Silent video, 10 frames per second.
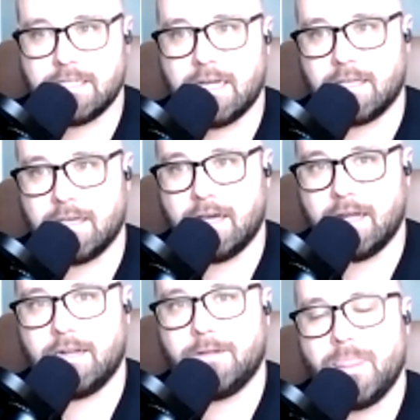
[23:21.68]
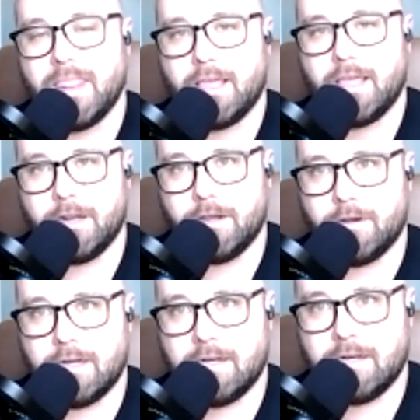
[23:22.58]
not God, you
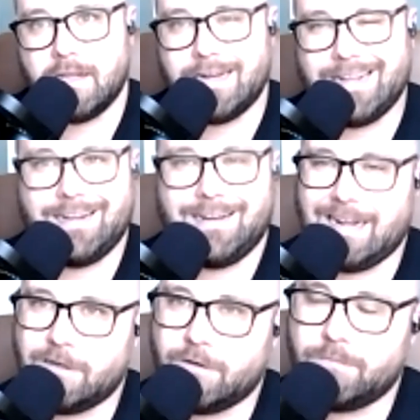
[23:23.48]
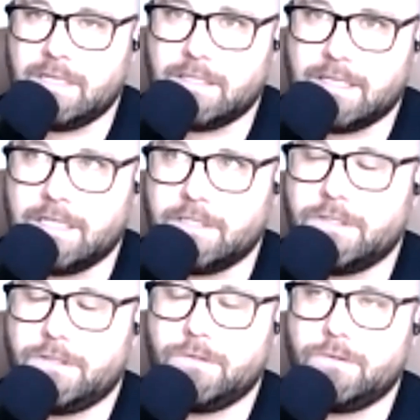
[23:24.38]
know, and and, and I don't mean to get
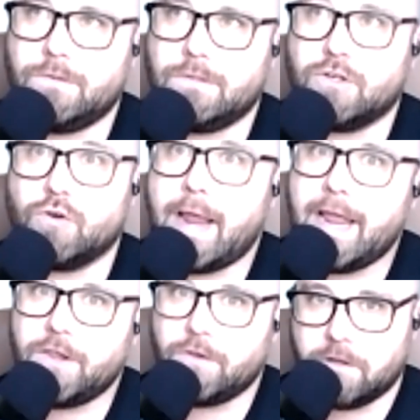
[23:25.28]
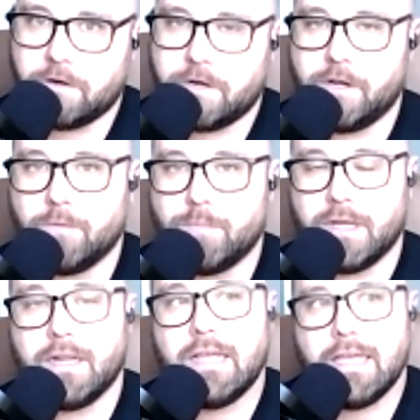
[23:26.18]
too granular here,
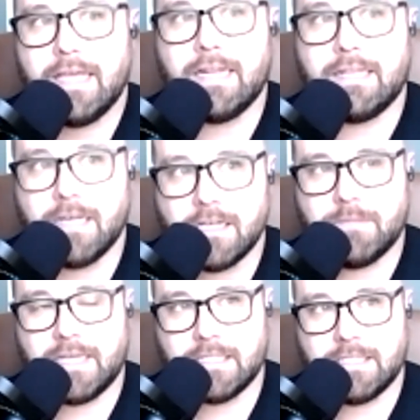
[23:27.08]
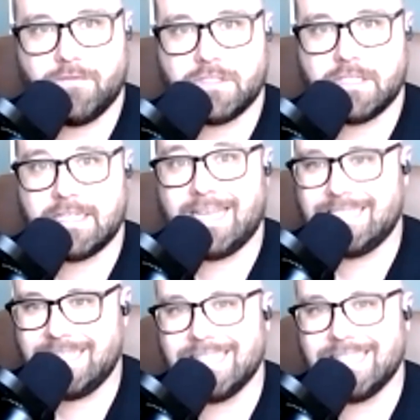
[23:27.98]
but it does make a difference to say, is he